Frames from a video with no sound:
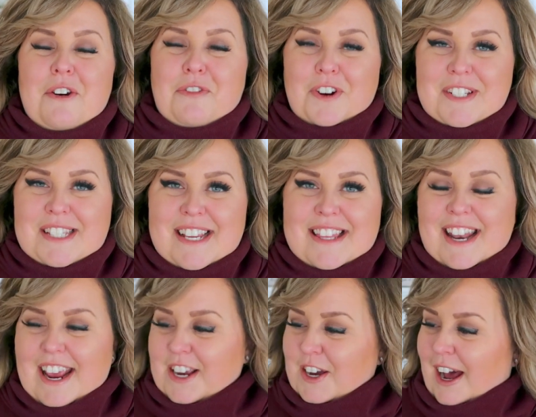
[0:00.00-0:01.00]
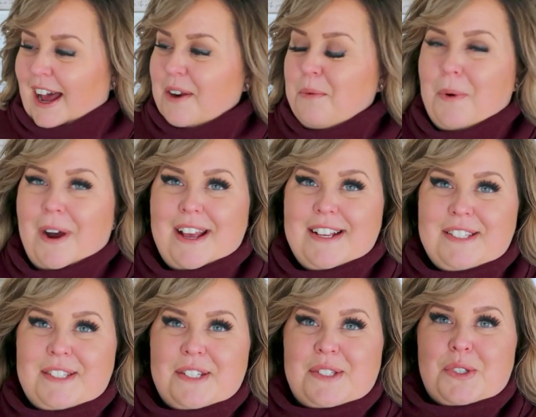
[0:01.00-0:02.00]
First thing that I got
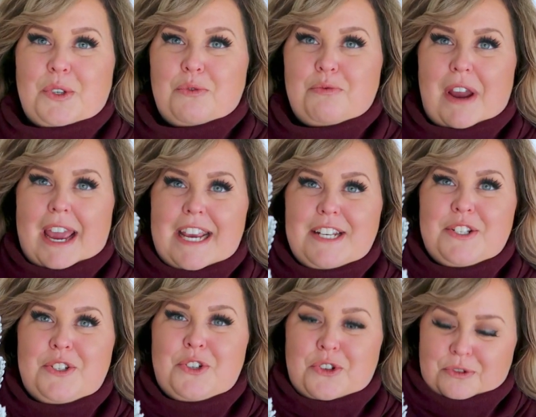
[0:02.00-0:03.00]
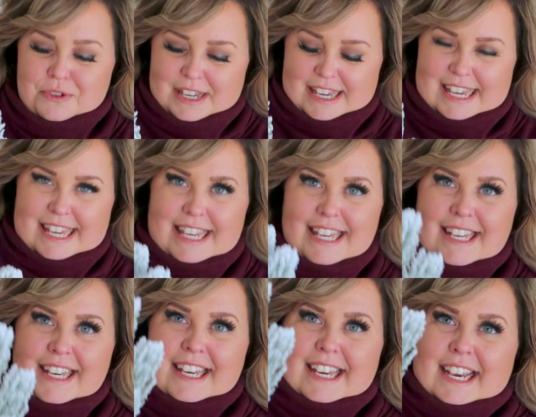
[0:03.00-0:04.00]
was this great tree.